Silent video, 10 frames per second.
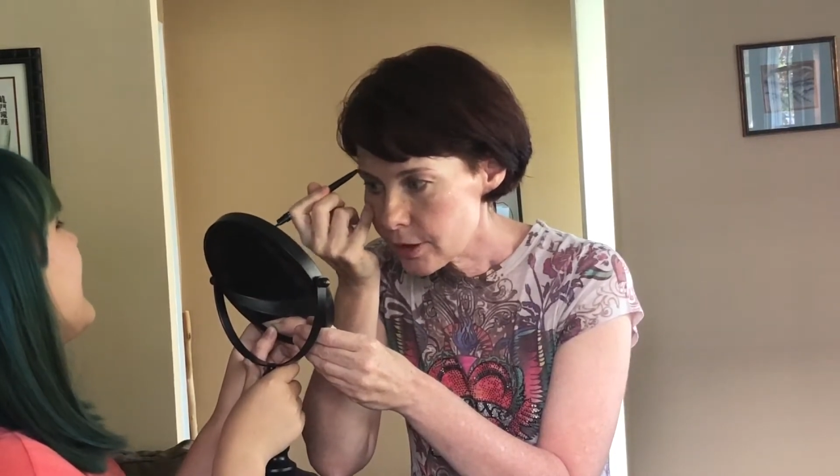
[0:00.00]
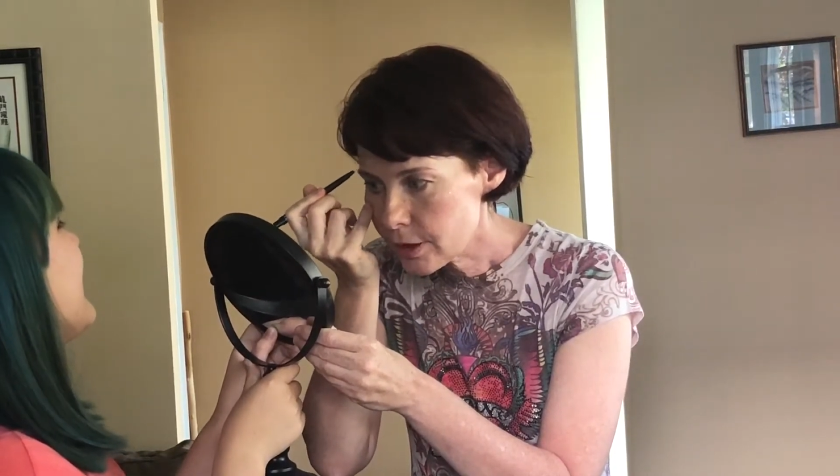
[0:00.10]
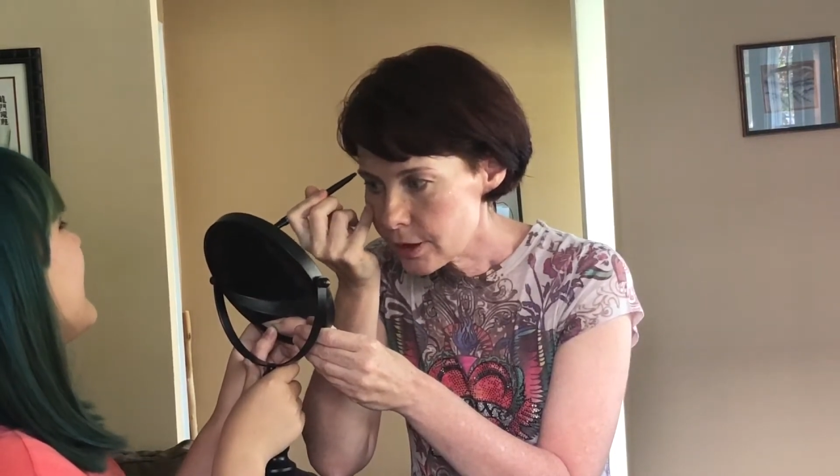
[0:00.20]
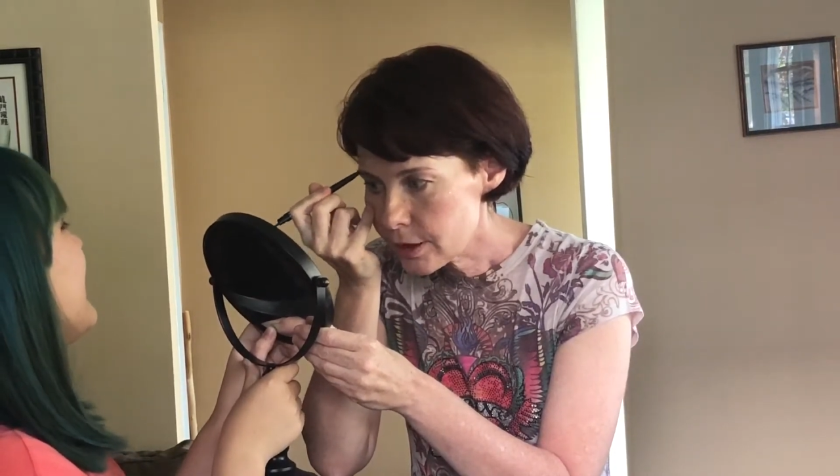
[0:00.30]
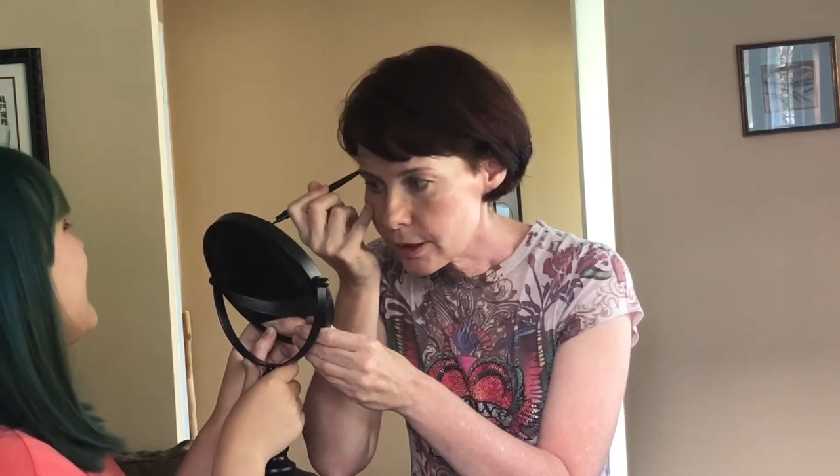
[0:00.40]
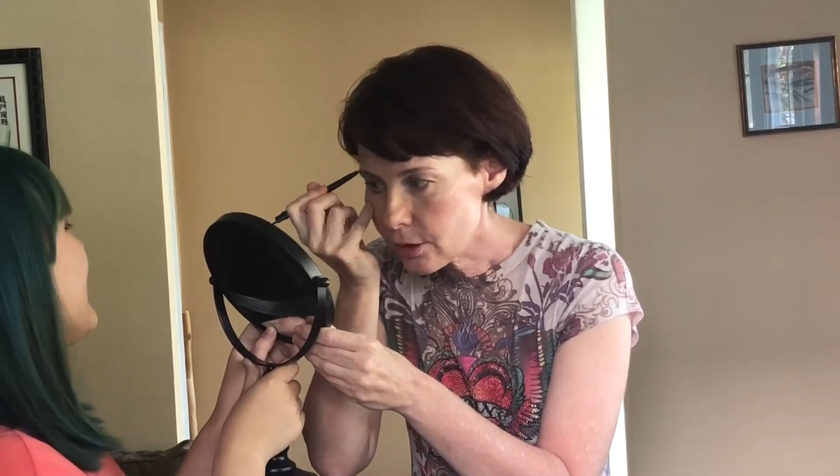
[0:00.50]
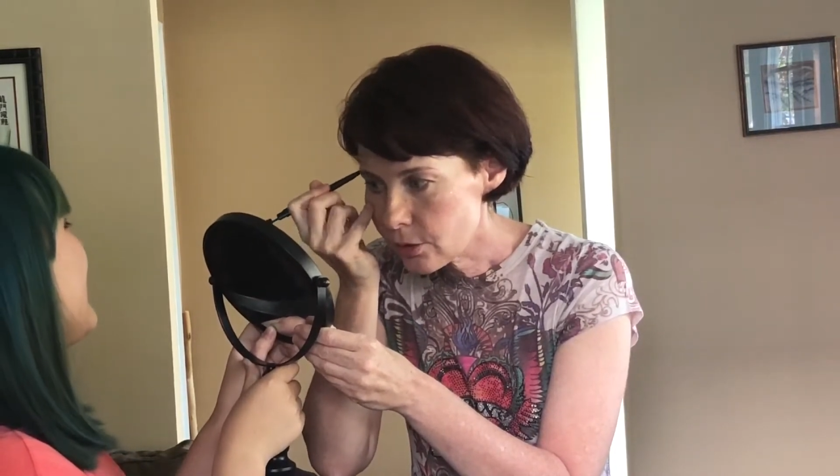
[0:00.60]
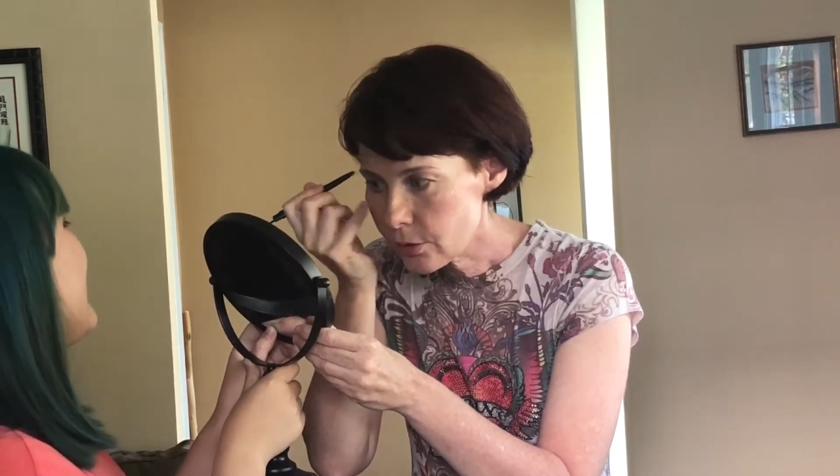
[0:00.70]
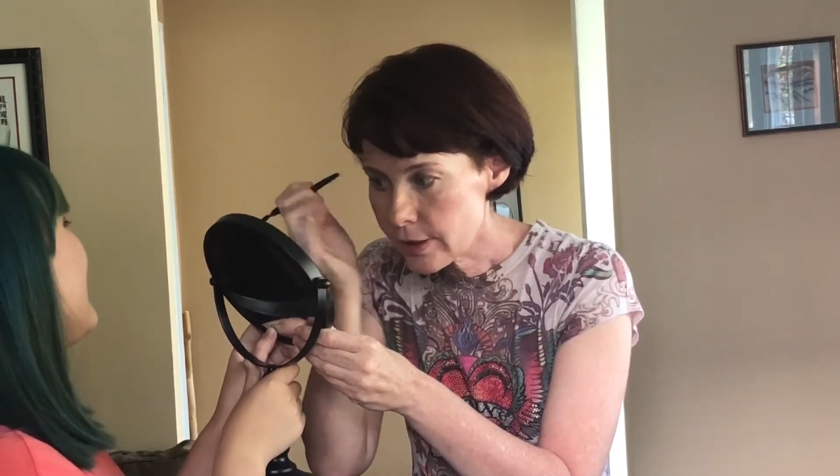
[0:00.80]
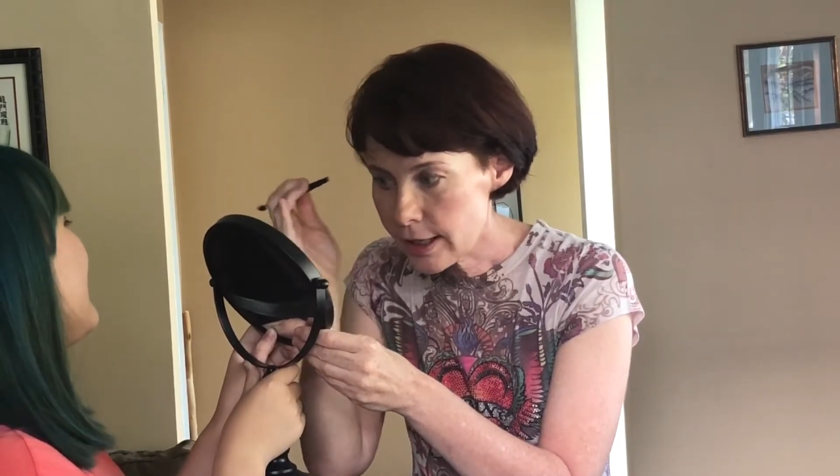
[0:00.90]
So
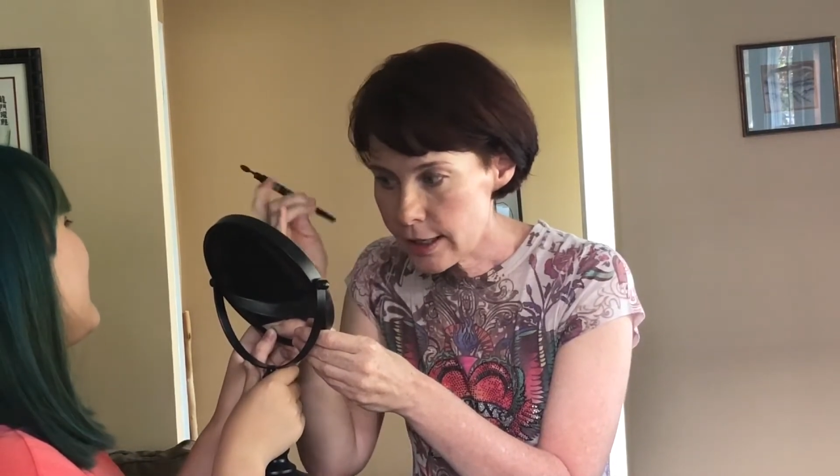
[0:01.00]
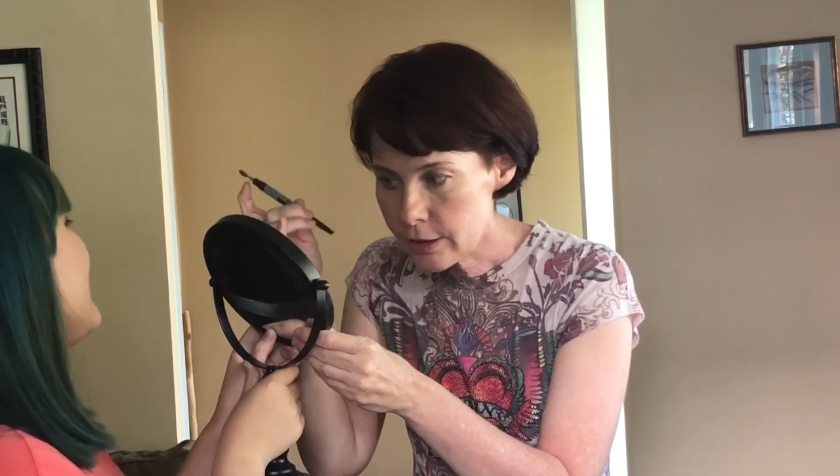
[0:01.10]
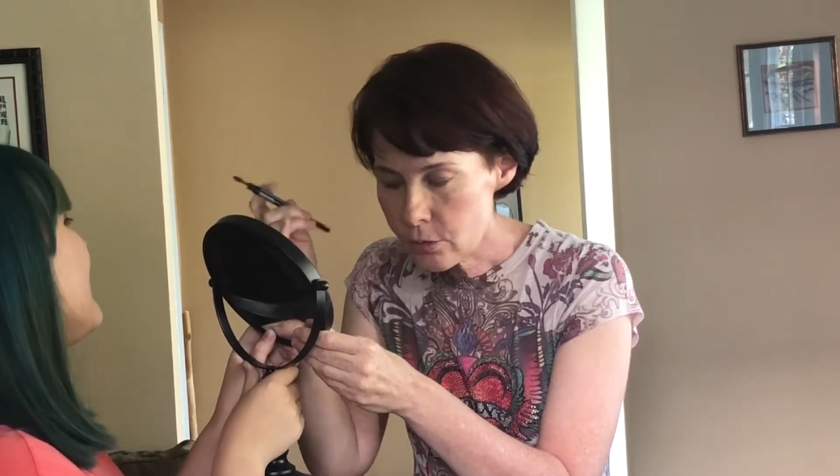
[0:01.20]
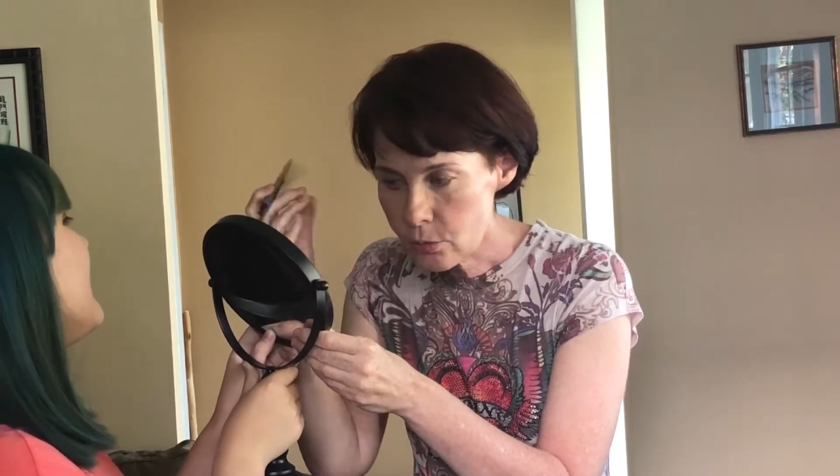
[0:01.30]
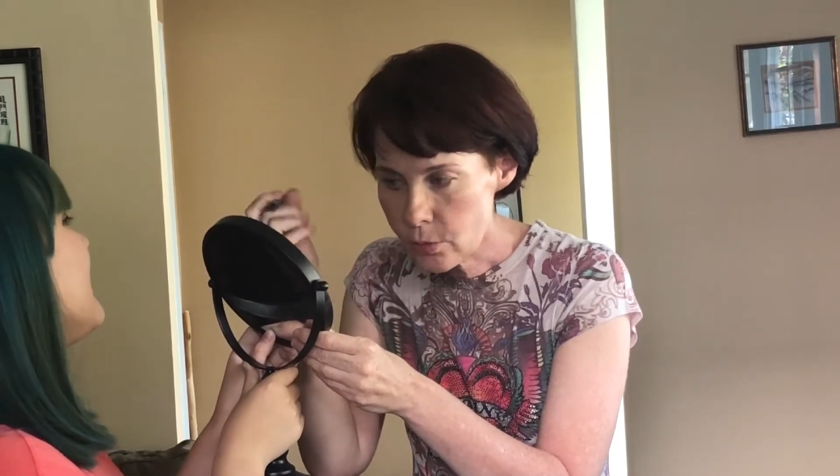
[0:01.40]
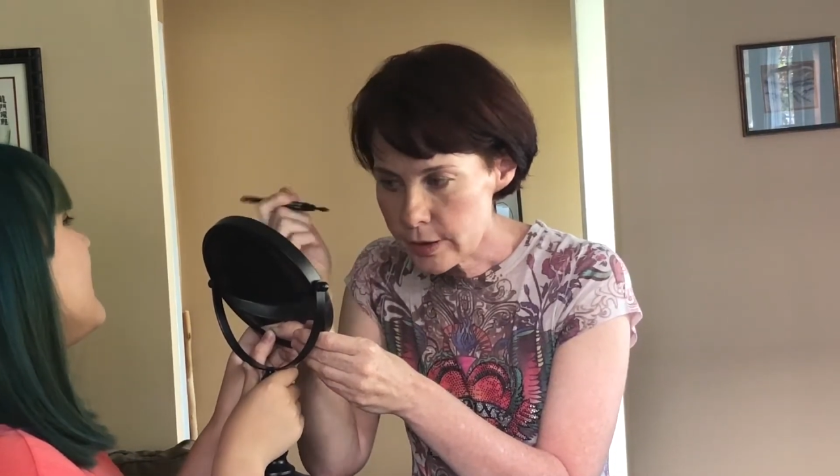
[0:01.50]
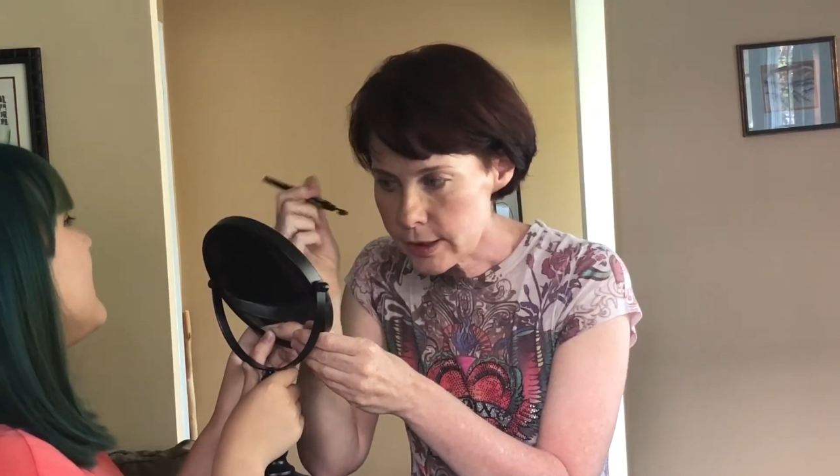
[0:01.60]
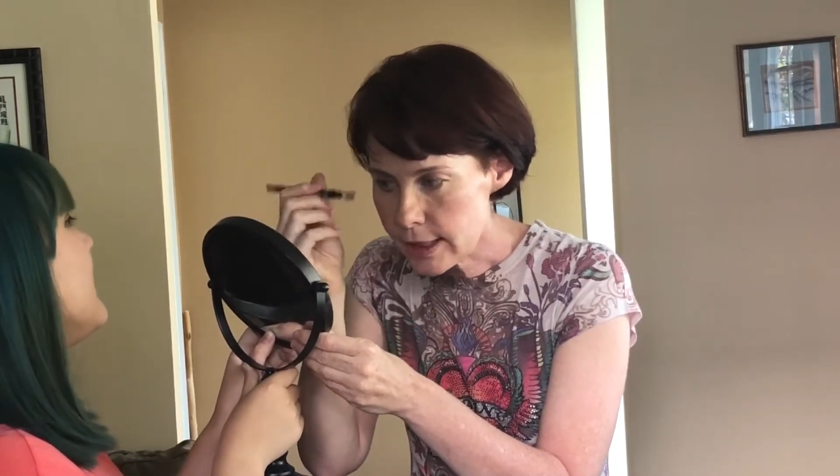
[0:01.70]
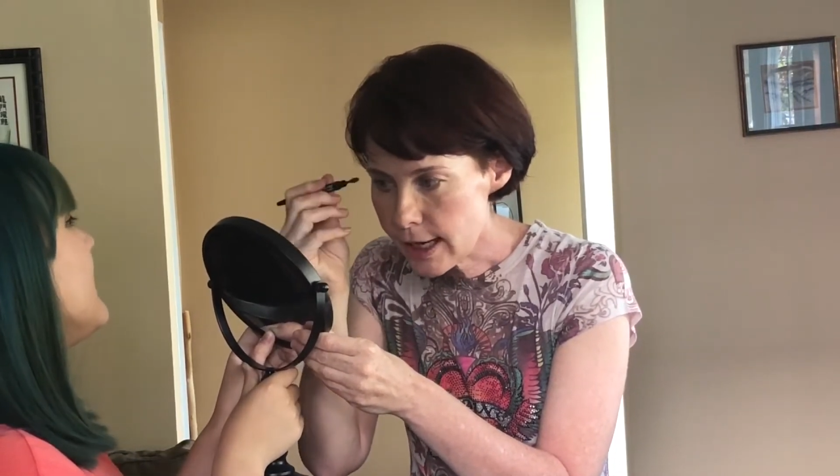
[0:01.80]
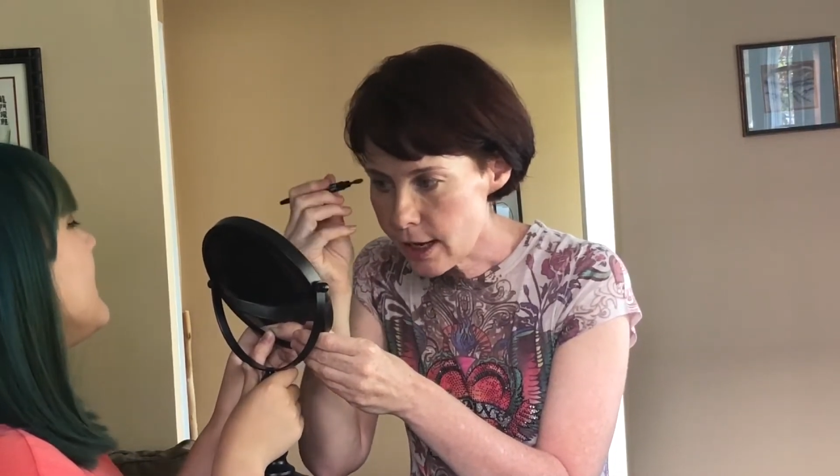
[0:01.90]
then, once
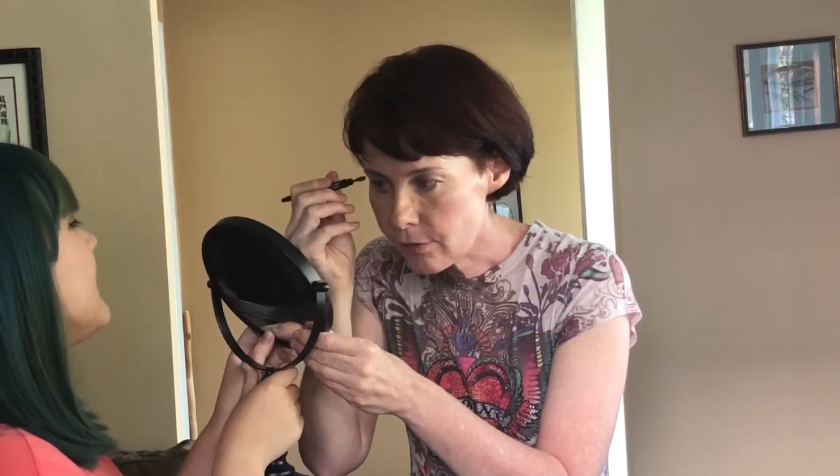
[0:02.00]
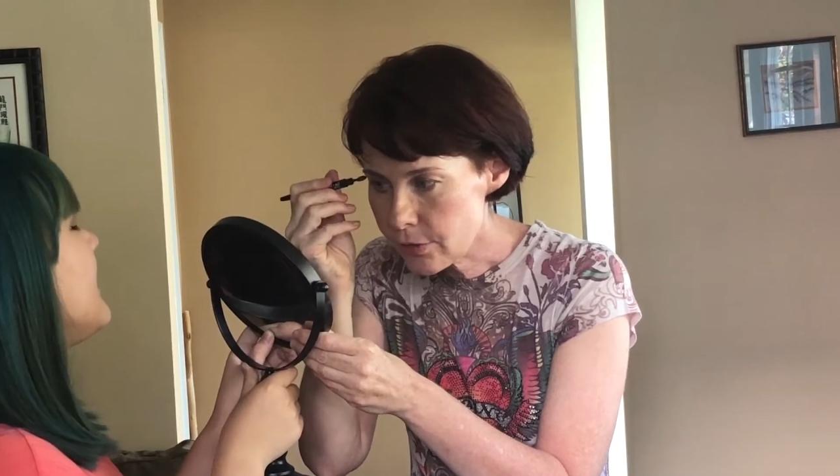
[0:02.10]
I have